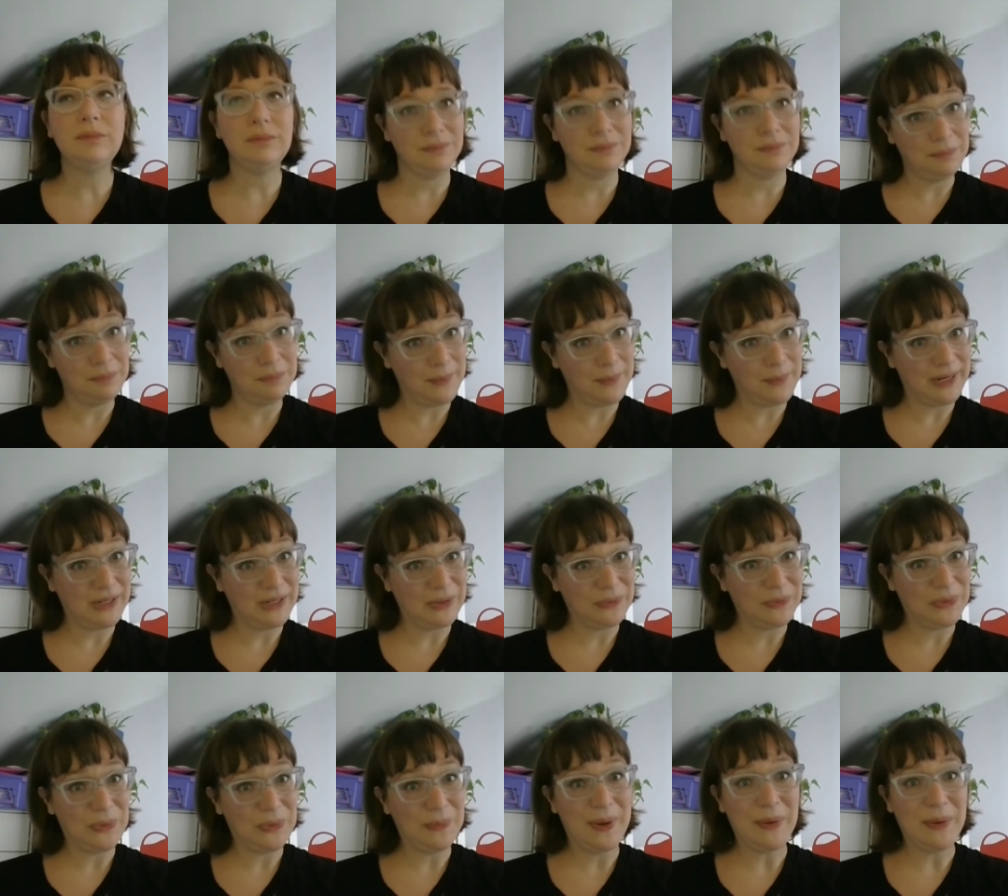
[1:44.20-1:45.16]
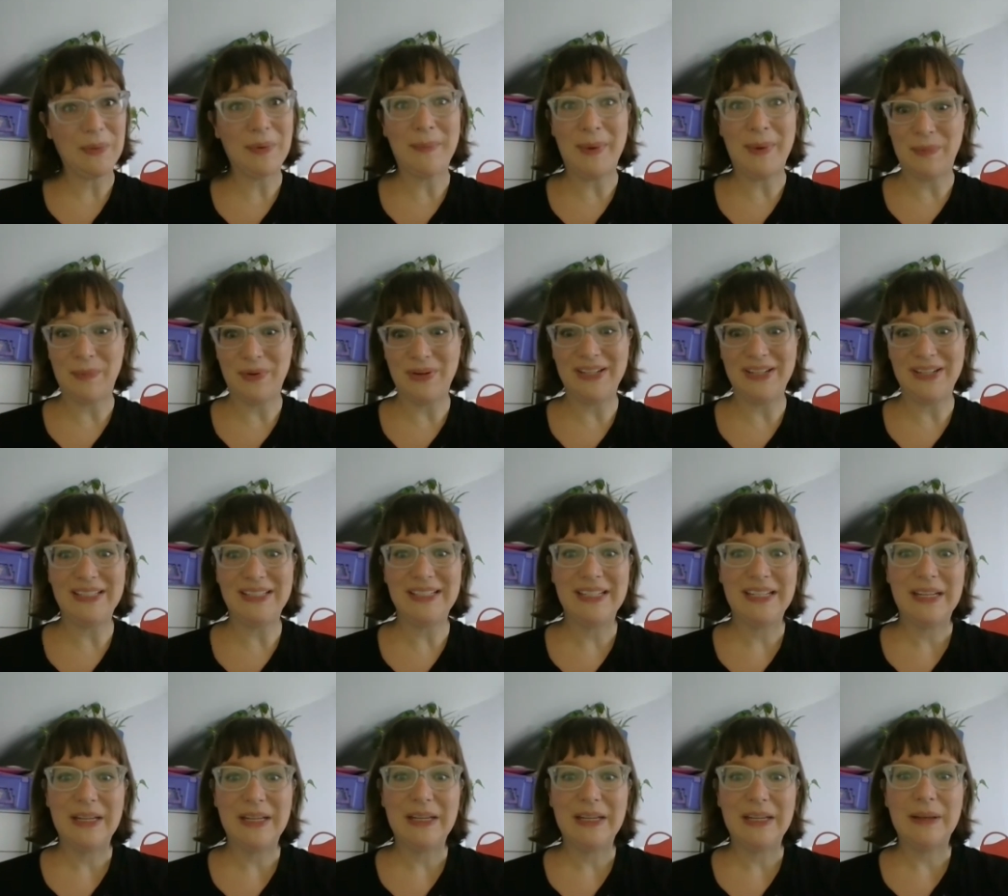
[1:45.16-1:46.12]
Many of you may remember it.
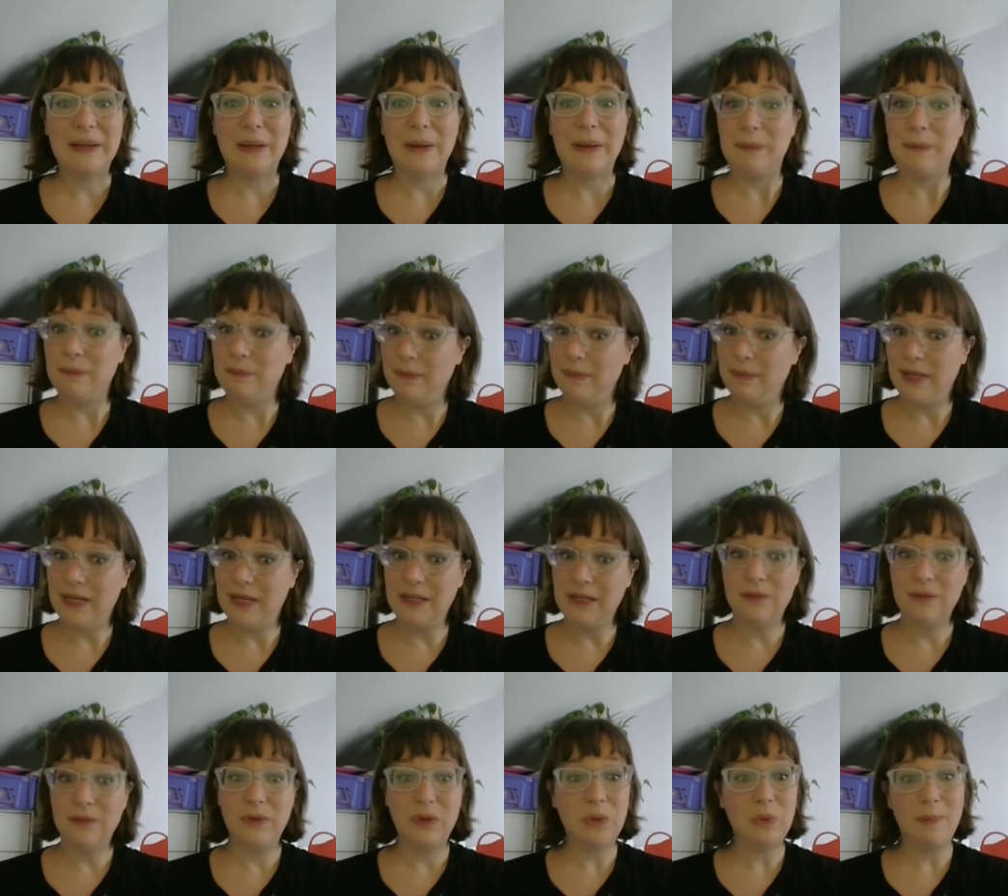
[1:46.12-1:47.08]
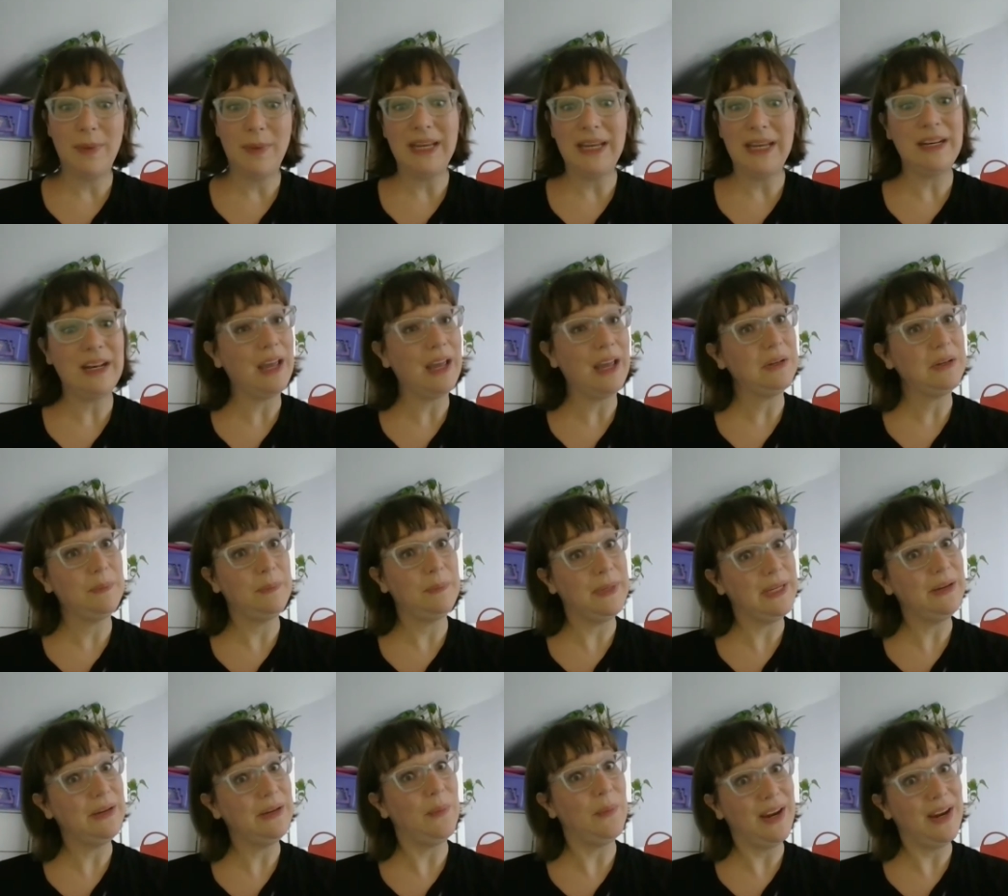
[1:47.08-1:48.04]
Many of you may not
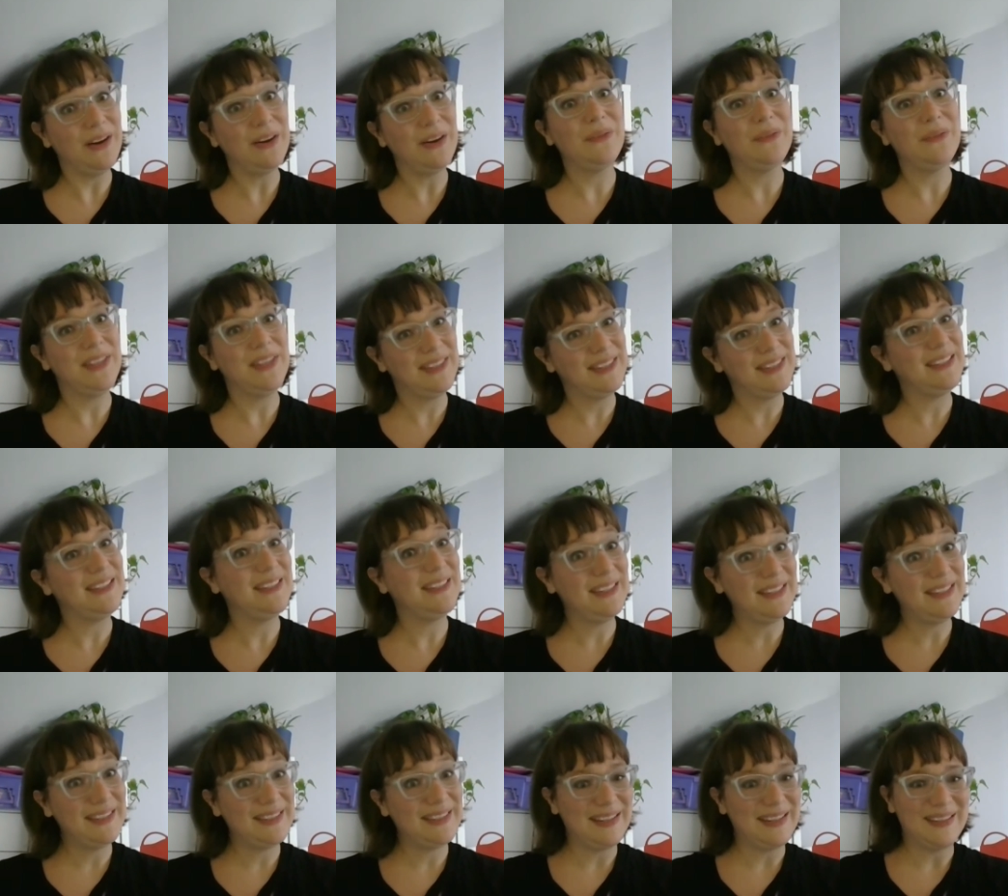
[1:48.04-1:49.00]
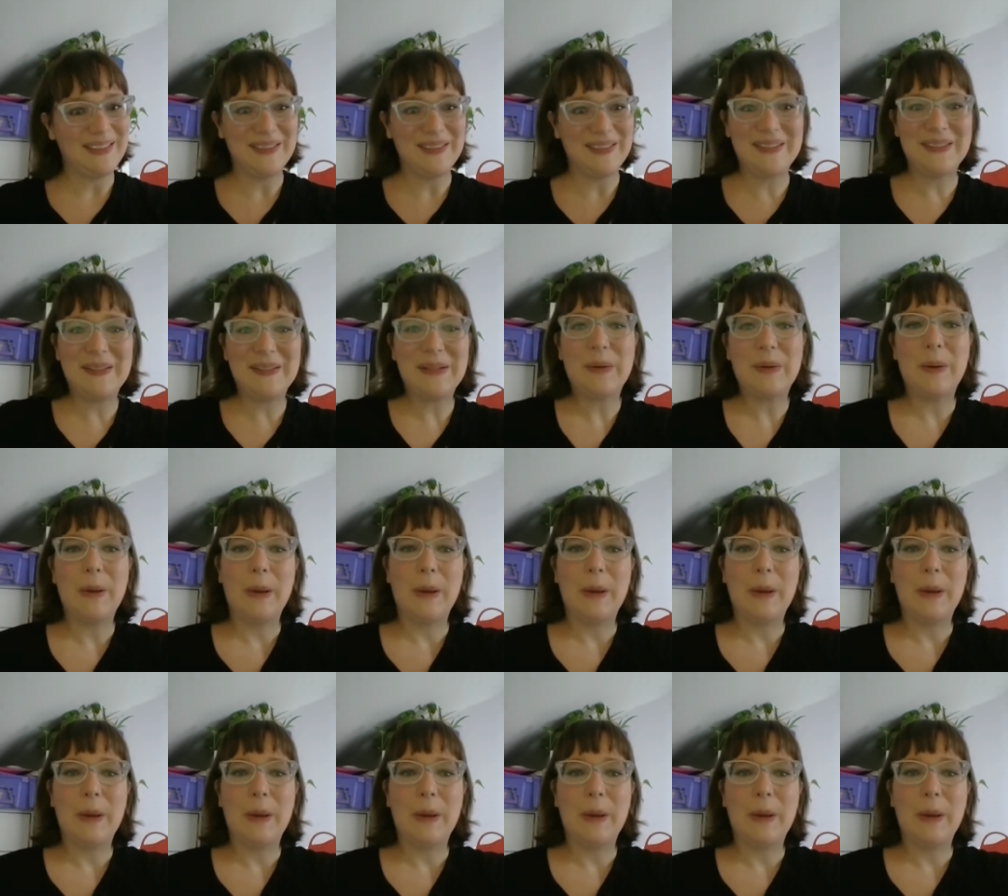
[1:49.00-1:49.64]
be aware of its existence.